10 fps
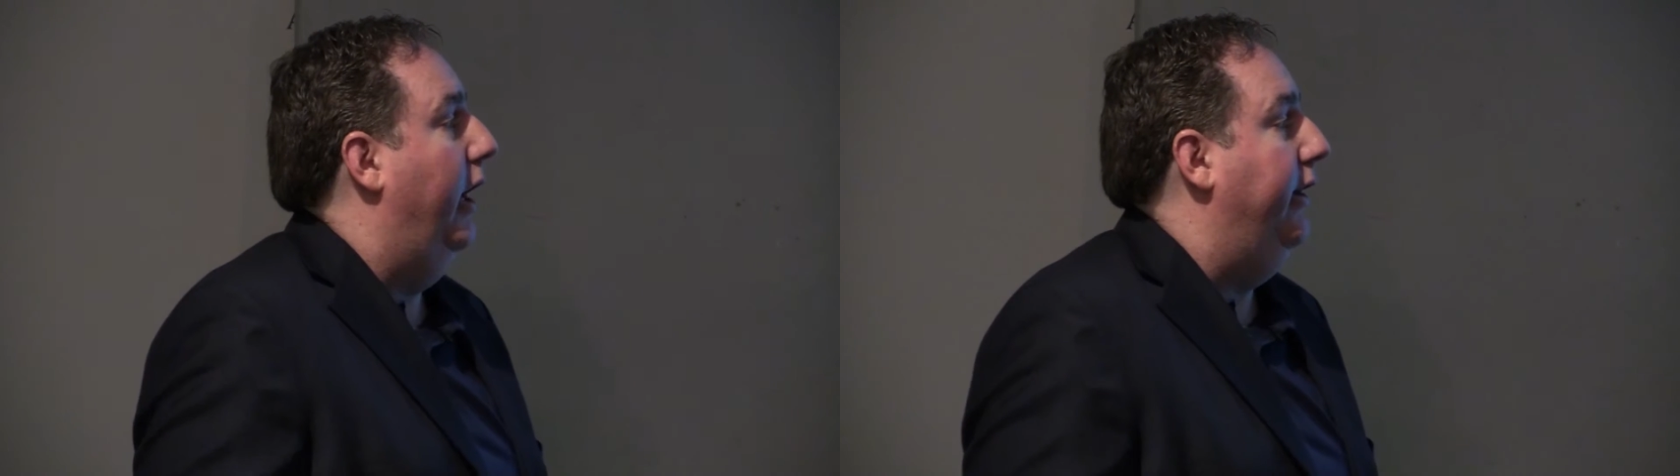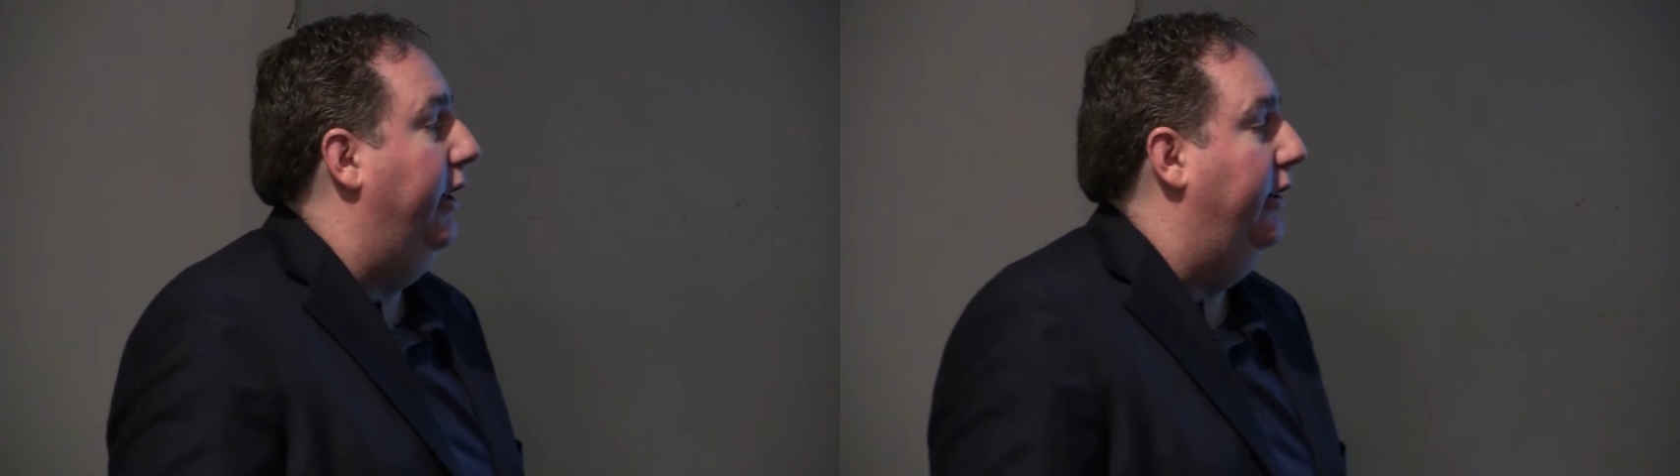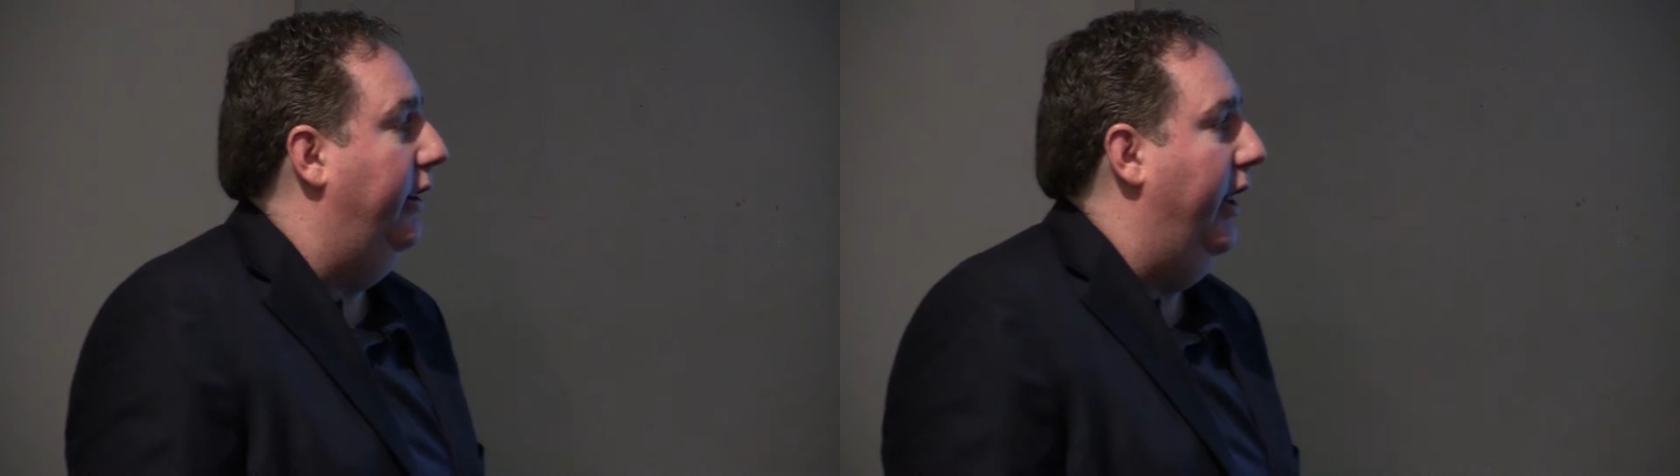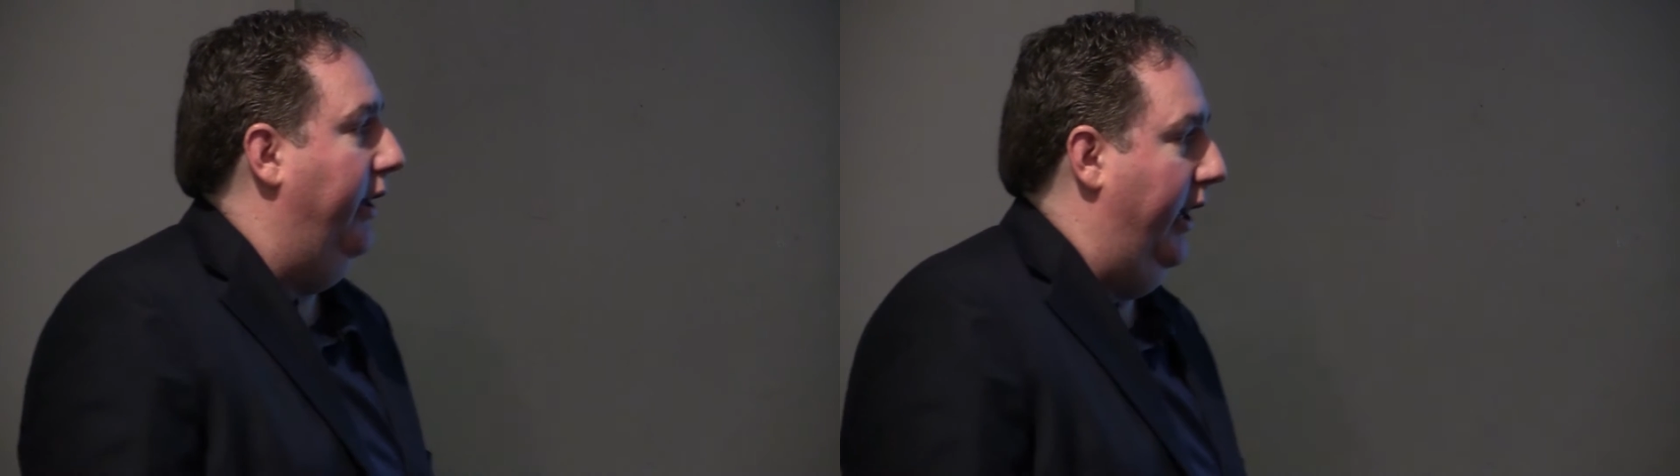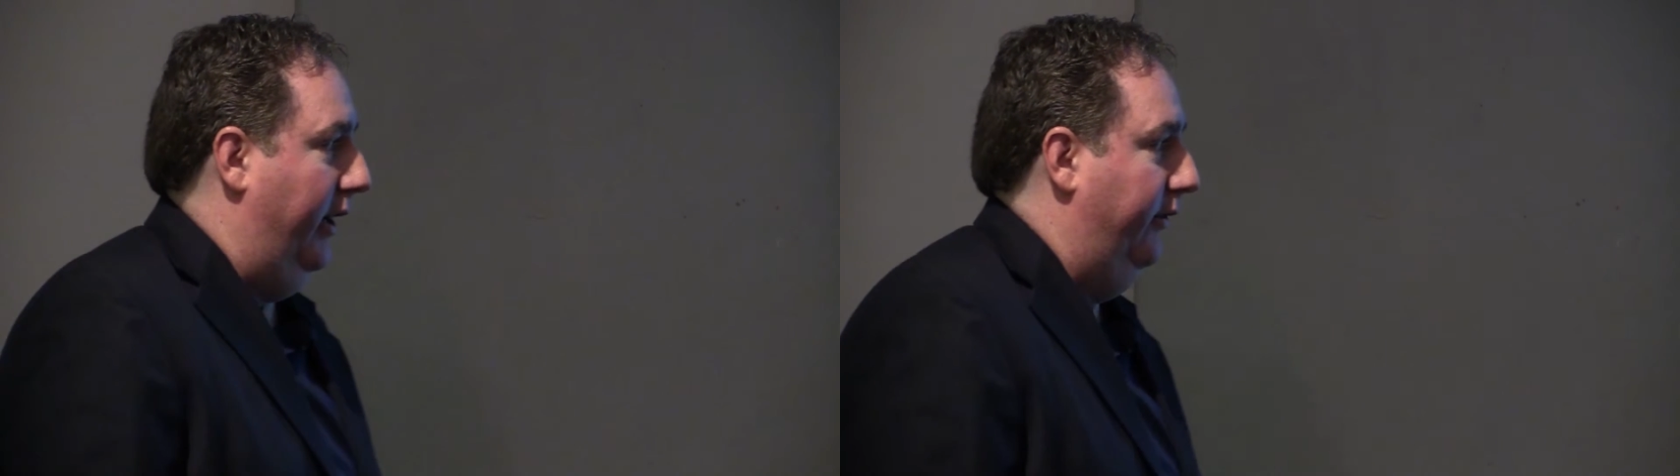
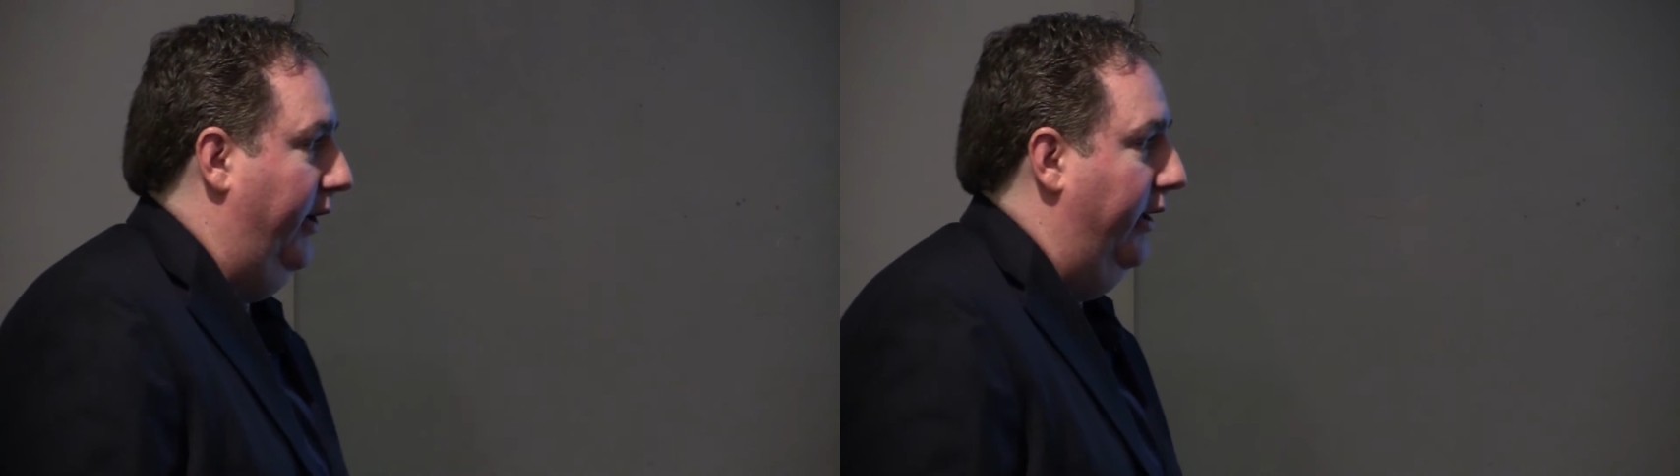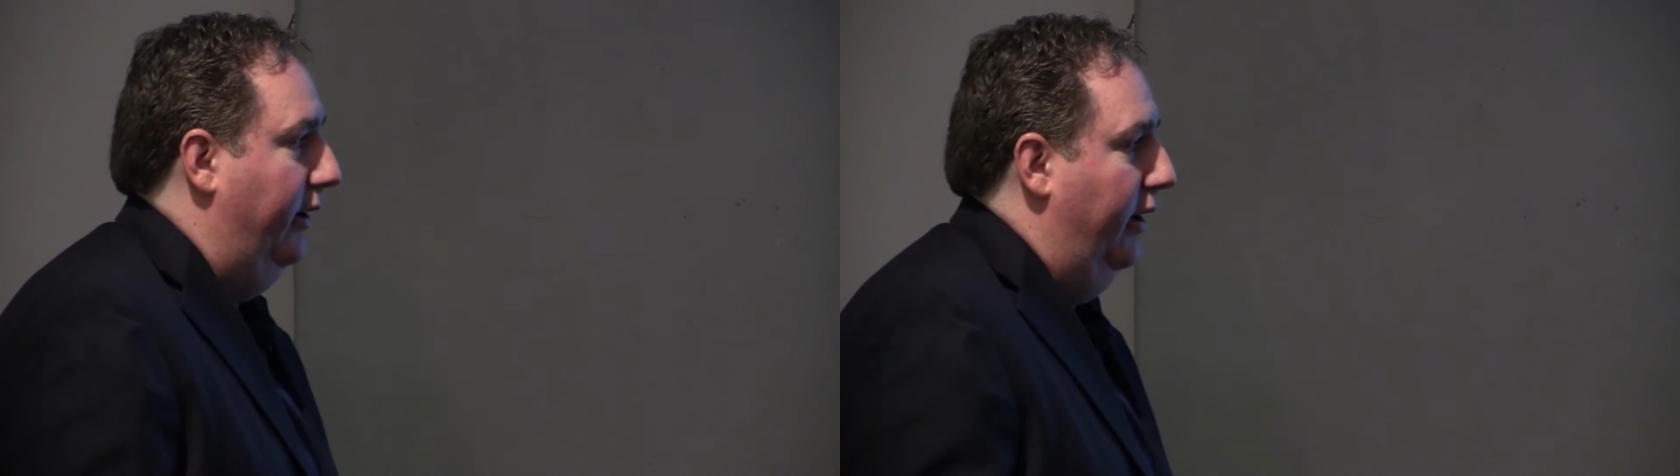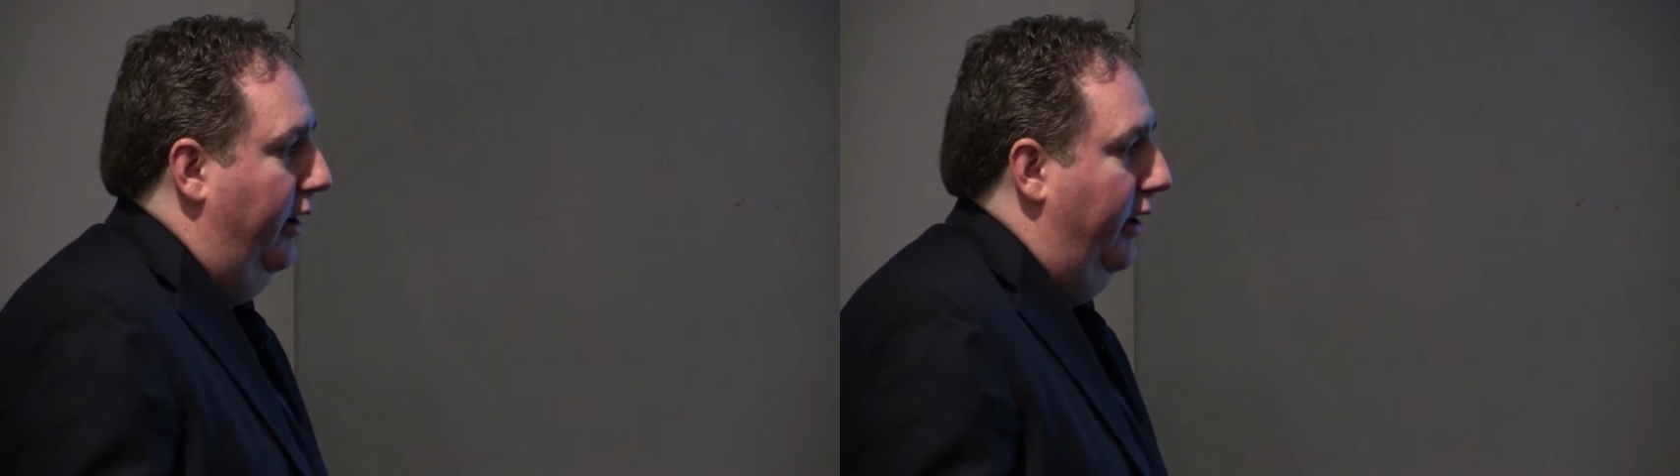And like I said,